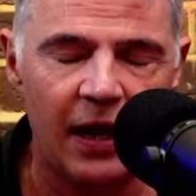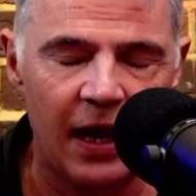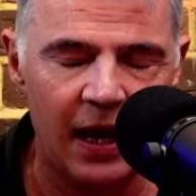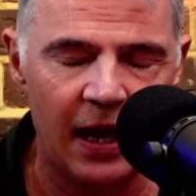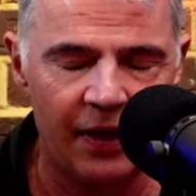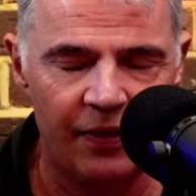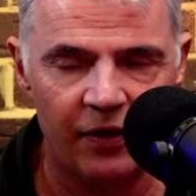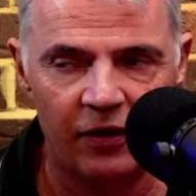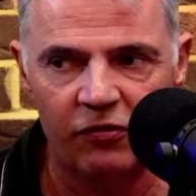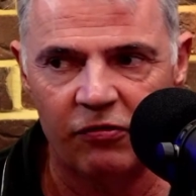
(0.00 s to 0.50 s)

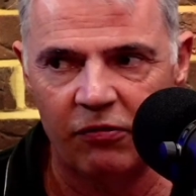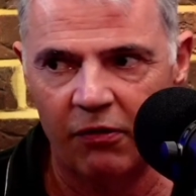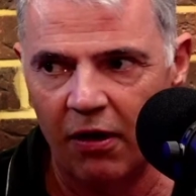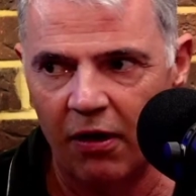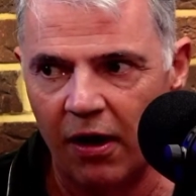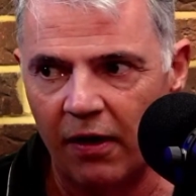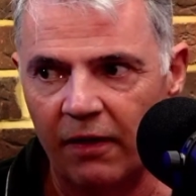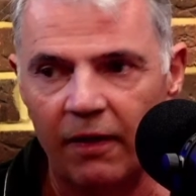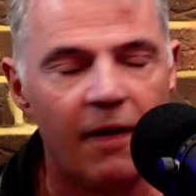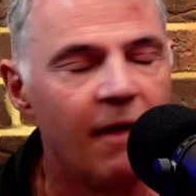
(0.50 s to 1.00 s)
and the
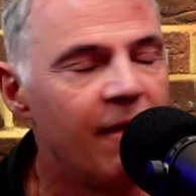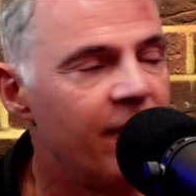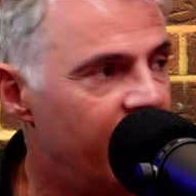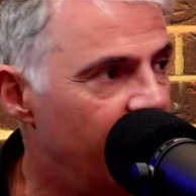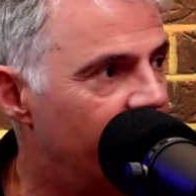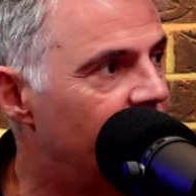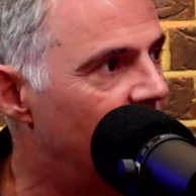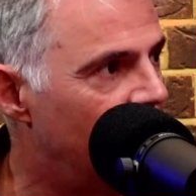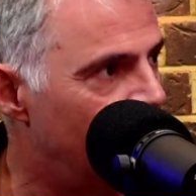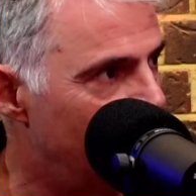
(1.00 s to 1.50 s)
trial,
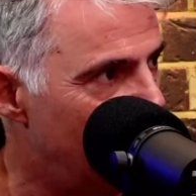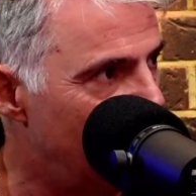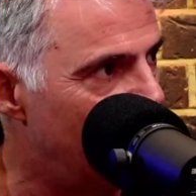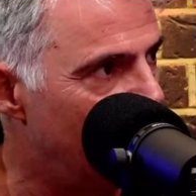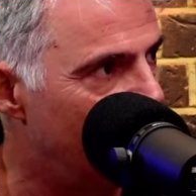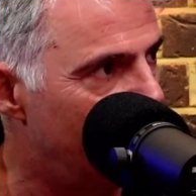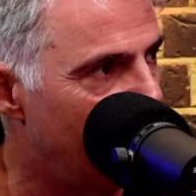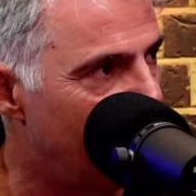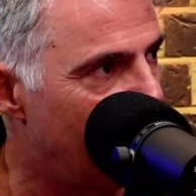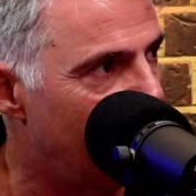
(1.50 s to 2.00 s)
£15
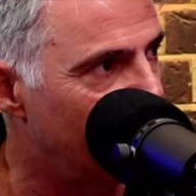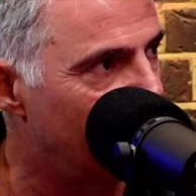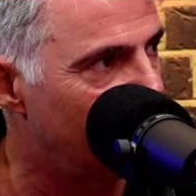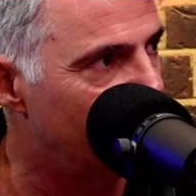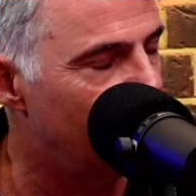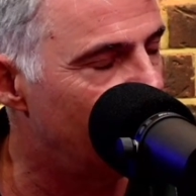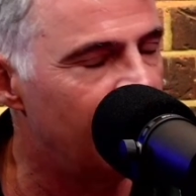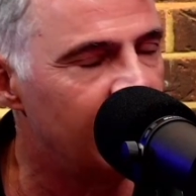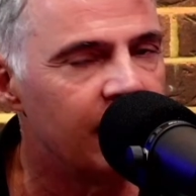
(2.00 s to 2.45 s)
million, right?